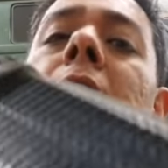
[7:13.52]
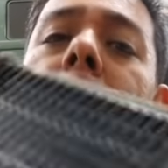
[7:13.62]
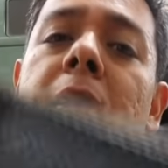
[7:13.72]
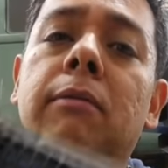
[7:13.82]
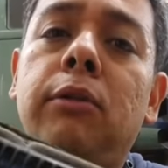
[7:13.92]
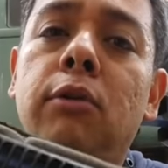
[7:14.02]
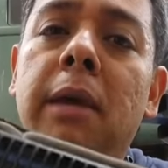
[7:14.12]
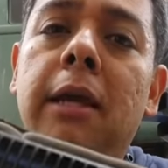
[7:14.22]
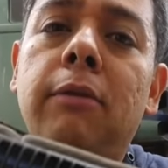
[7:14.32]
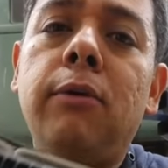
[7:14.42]
and be able to
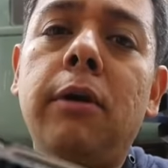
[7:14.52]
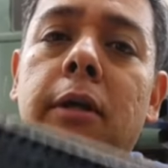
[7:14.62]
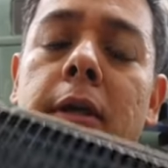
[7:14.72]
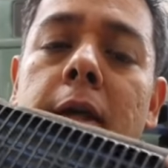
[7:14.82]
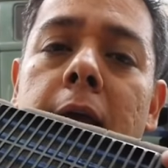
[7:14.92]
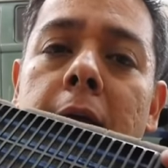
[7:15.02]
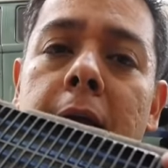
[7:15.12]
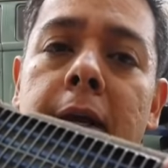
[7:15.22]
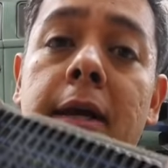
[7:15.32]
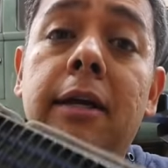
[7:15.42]
make it work
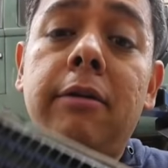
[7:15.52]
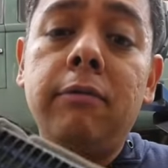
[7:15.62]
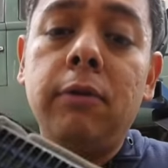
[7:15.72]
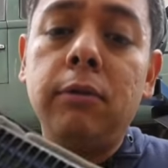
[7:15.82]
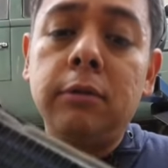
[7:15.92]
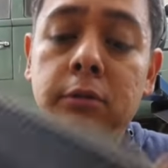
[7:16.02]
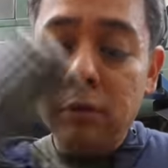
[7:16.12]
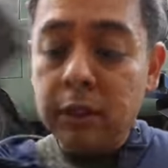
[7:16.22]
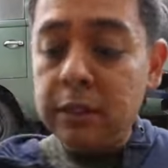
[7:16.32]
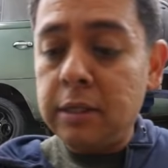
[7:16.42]
at one hundred volts.
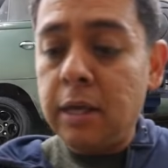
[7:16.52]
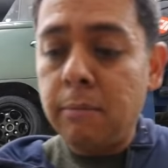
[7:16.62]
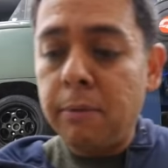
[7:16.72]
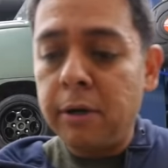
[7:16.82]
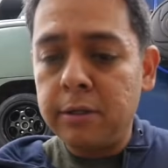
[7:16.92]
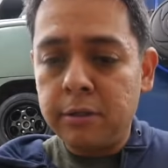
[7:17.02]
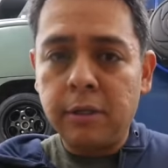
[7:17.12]
So let's take it apart.